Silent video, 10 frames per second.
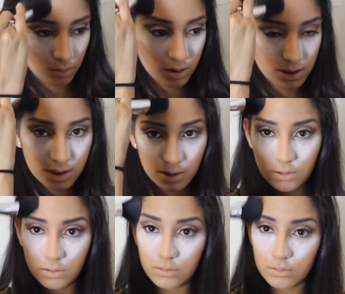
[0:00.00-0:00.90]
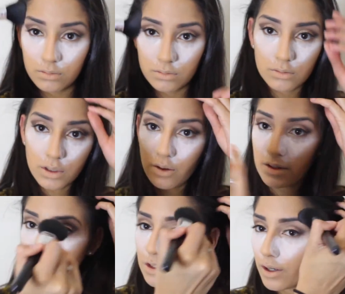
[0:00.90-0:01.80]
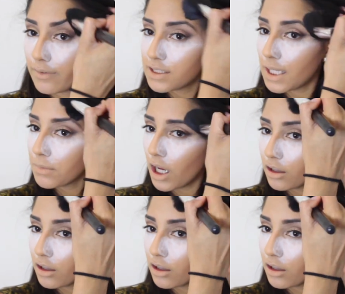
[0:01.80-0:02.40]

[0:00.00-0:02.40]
Once you notice that you have some